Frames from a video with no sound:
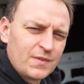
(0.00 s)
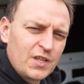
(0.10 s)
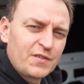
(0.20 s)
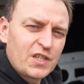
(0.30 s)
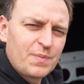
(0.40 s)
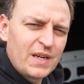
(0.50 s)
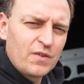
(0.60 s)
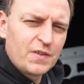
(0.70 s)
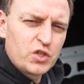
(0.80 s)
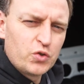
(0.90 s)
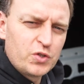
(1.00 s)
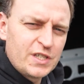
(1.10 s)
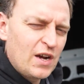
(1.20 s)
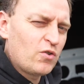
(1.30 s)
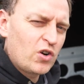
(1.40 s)
So I've just been over to
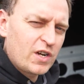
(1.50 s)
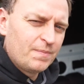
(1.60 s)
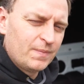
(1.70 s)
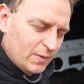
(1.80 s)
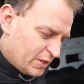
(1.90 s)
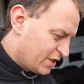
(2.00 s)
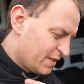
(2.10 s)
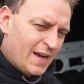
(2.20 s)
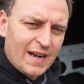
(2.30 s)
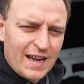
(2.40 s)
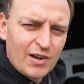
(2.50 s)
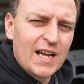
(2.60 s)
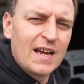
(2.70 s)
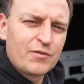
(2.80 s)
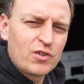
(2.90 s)
Tauranga, which is about an hour and
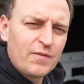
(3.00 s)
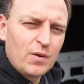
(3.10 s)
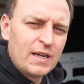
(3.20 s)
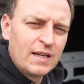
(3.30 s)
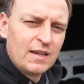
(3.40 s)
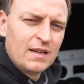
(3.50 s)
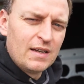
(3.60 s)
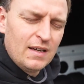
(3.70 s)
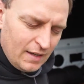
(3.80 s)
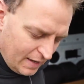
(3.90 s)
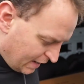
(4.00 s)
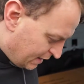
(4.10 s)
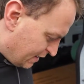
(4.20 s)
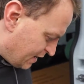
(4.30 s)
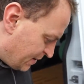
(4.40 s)
a half drive away,
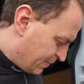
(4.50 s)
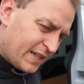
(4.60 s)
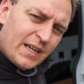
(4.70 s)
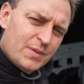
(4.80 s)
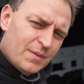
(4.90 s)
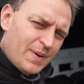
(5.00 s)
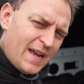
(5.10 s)
and picked up some